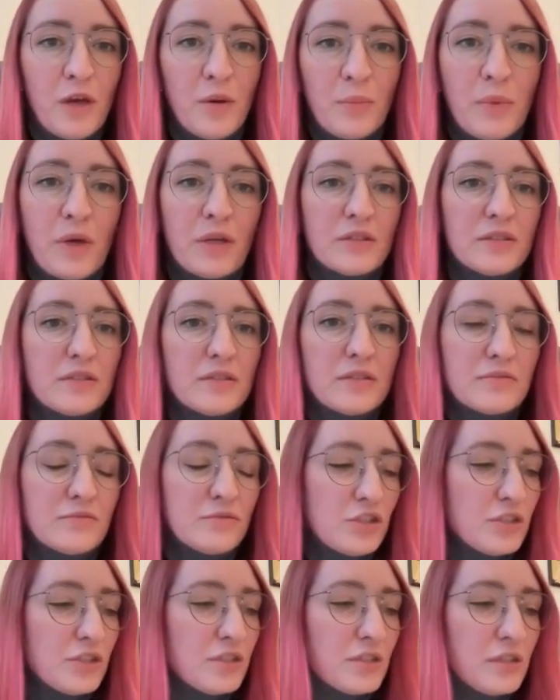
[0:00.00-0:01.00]
but
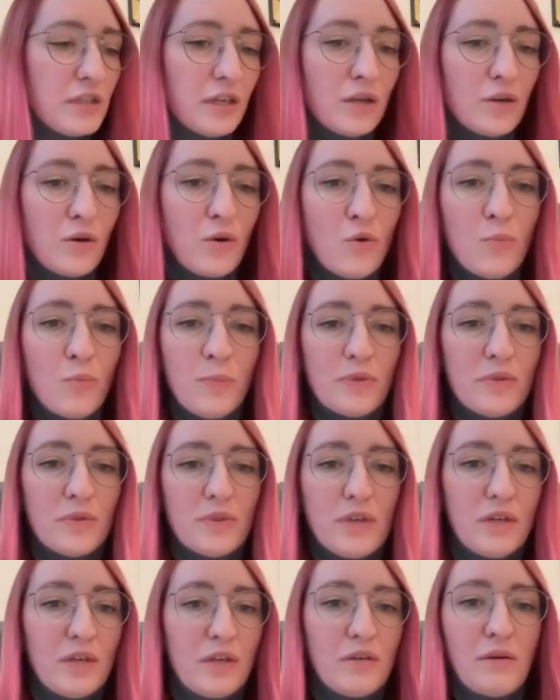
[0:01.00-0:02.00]
just like open
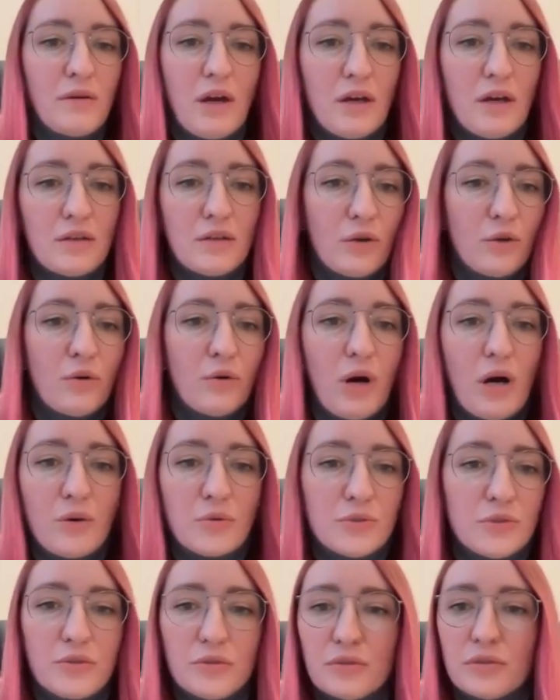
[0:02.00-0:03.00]
the, I don't know,
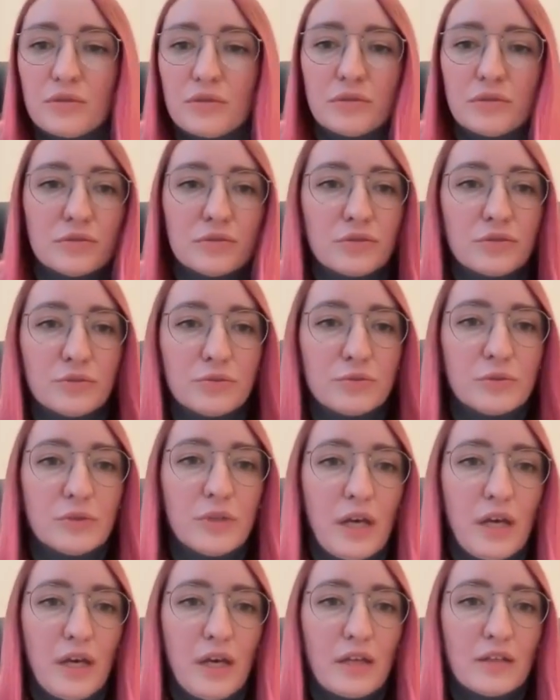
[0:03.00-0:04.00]
audio tool
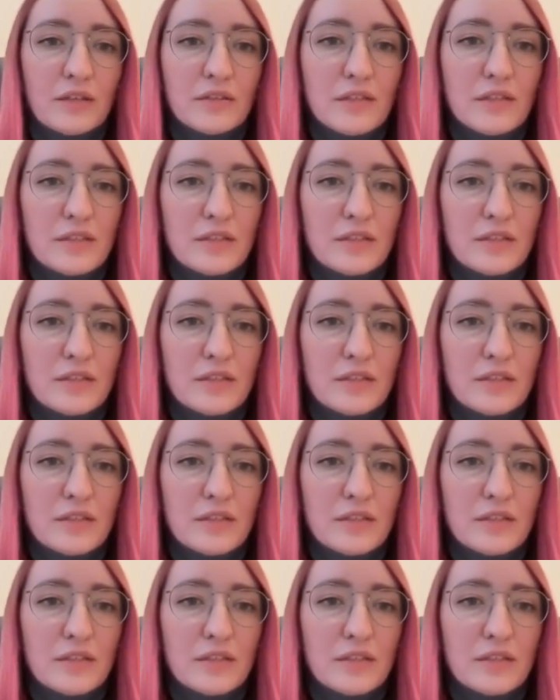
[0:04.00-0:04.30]
and